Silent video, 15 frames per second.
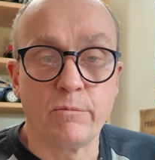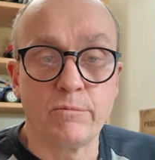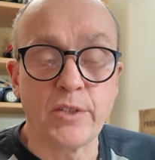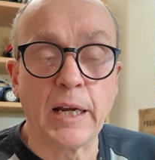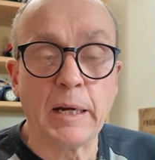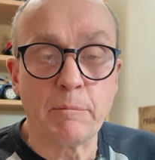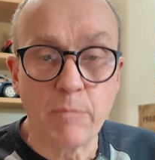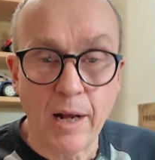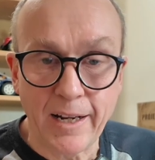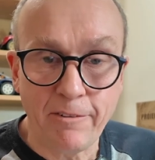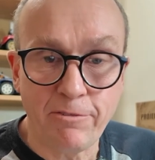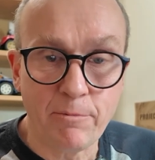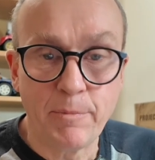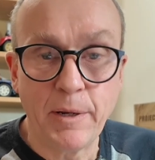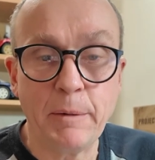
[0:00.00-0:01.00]
take money
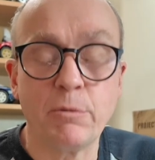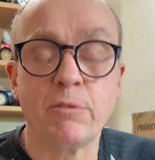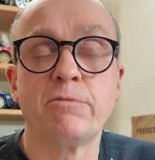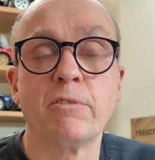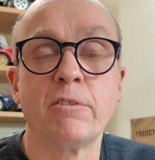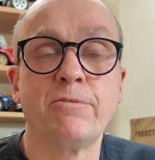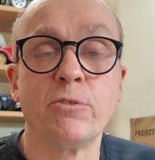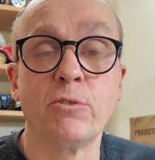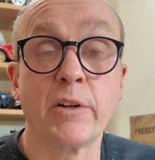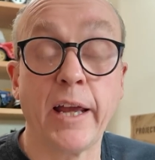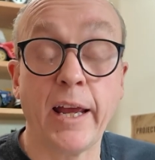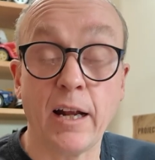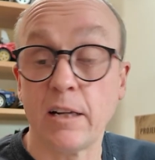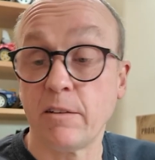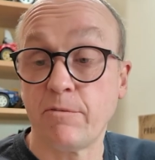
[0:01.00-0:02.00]
from people for a full
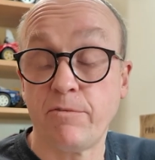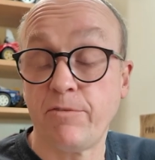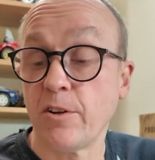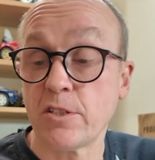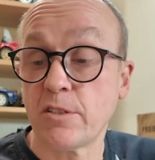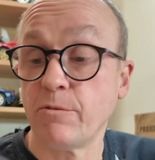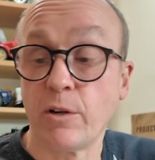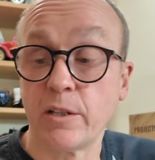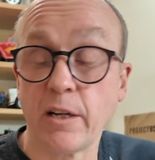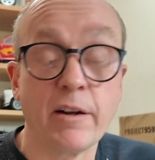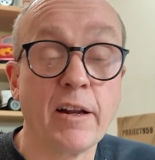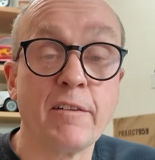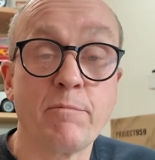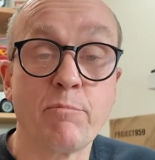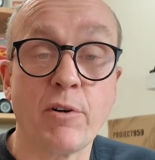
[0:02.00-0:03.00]
kit. First of all, I don't
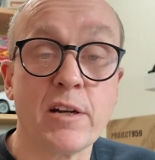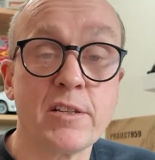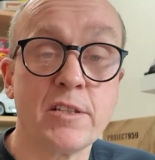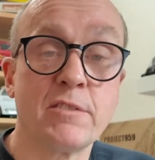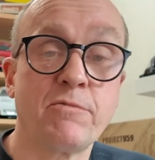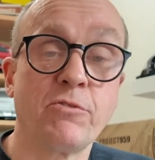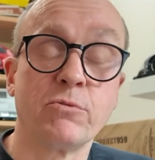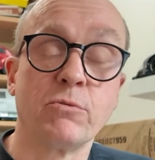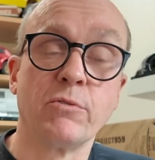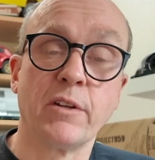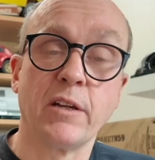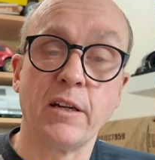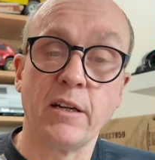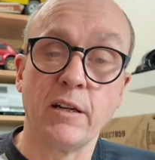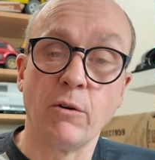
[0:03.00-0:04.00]
have prices for all
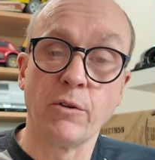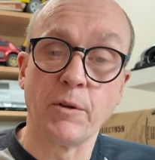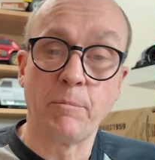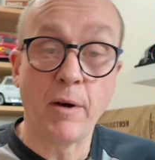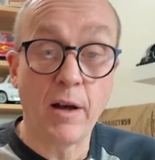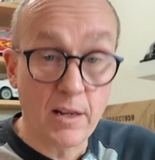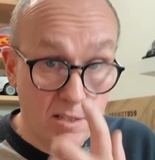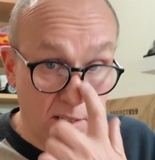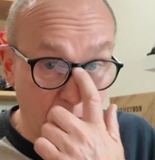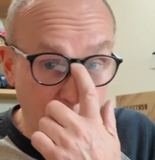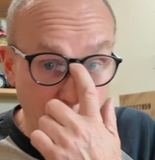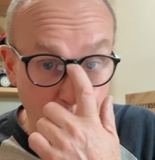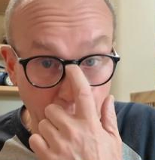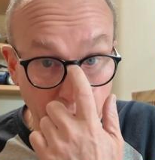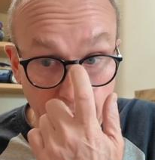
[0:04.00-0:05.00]
the parts that
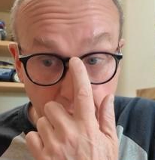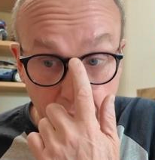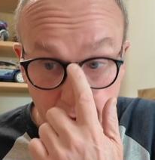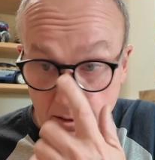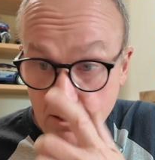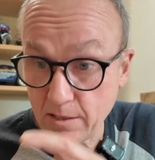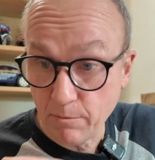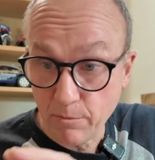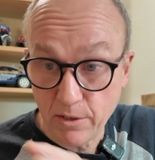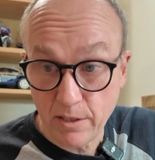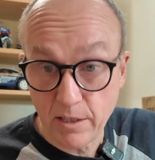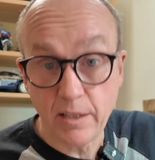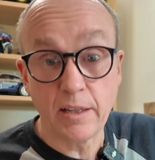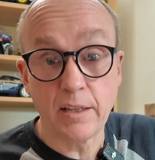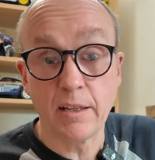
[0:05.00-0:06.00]
I'm planning. Some of
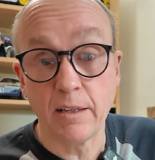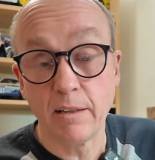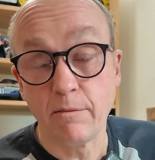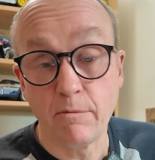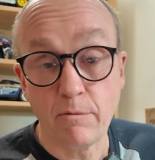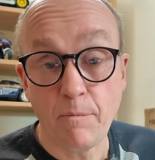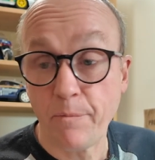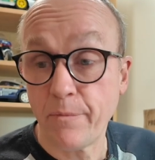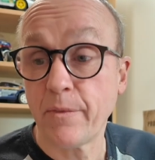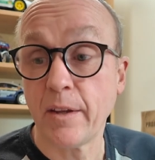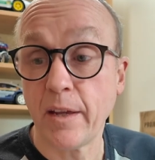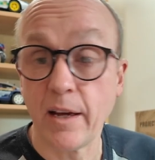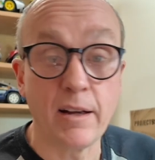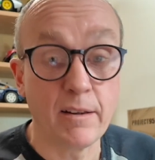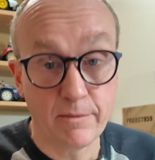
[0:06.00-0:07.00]
the
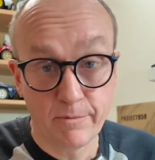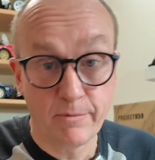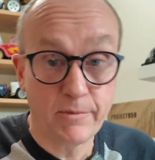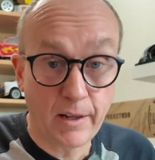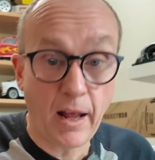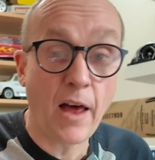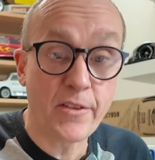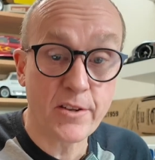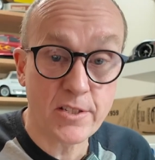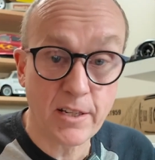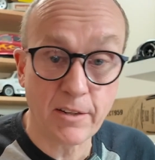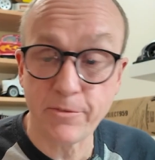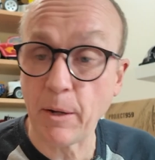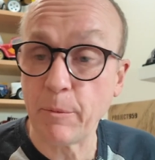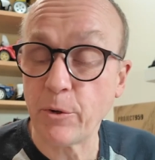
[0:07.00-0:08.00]
other
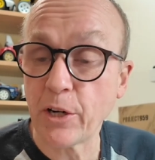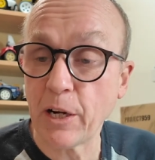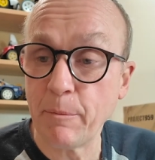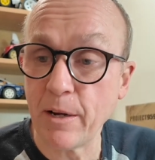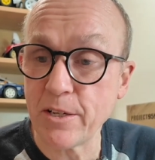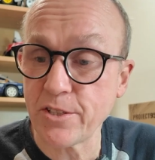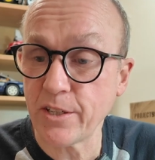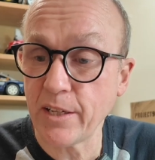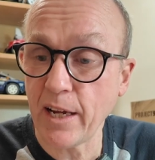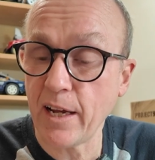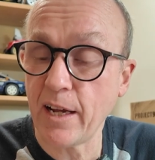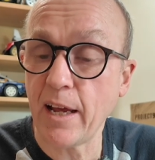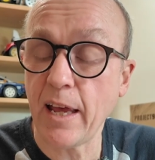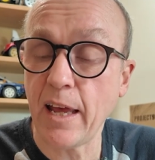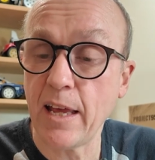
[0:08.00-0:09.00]
stuff that I'm not going to mention
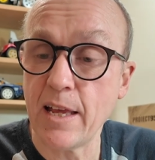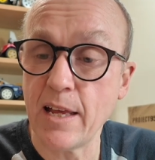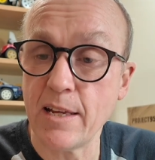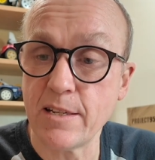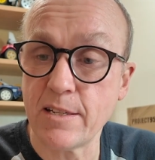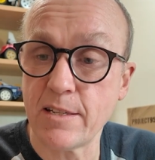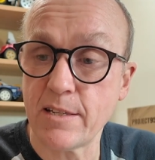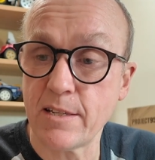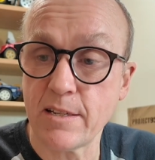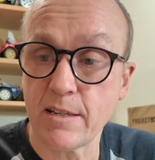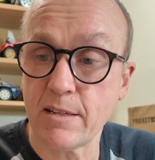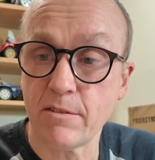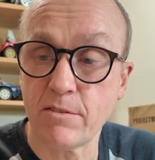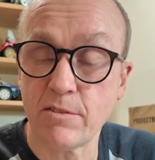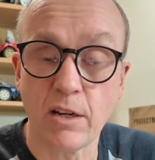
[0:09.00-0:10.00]
yet is
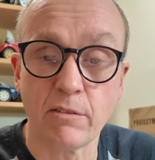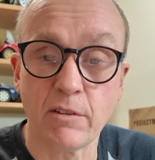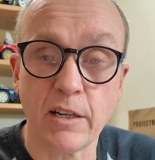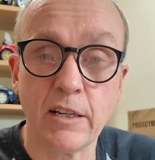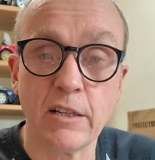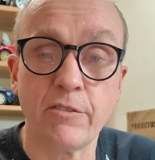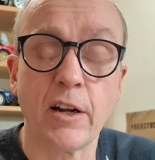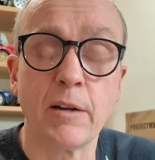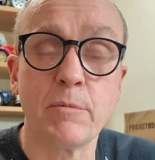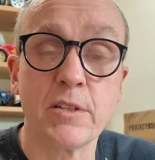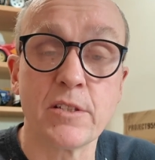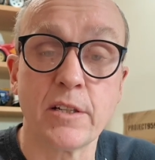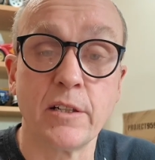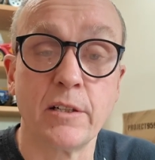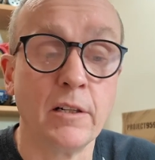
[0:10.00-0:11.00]
totally in development
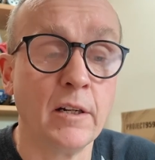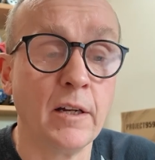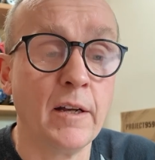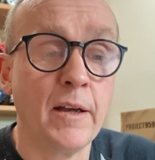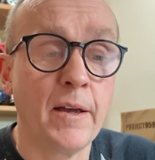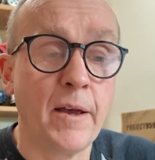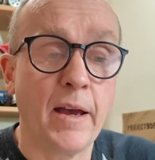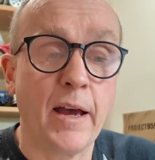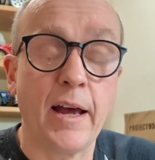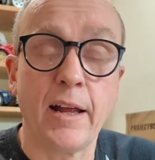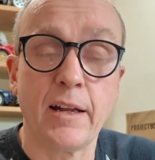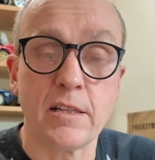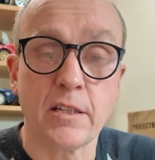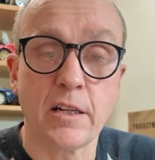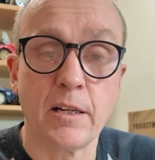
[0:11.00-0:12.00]
still,
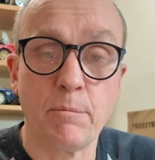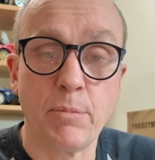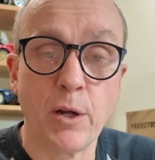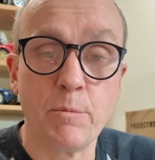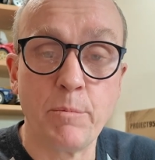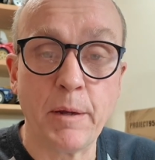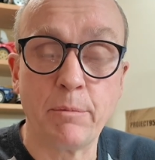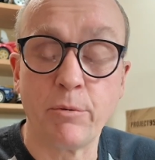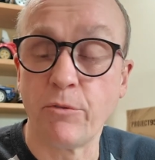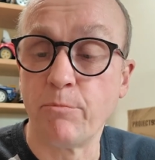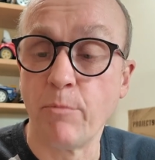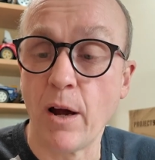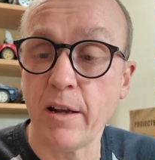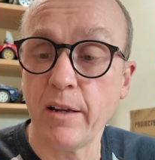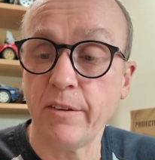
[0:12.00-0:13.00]
and it's going to blow people's
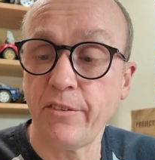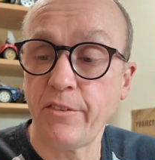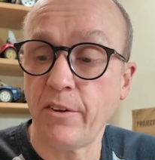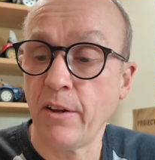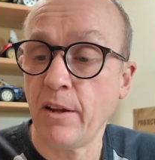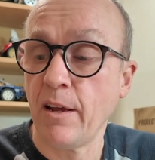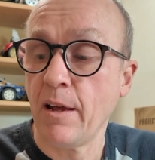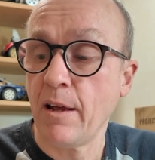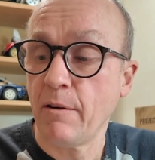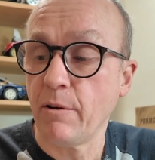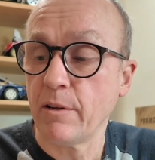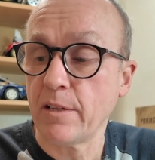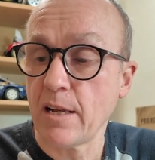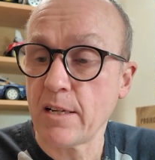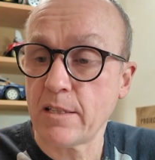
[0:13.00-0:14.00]
minds
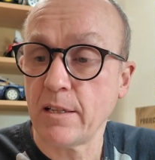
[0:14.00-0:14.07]
when that's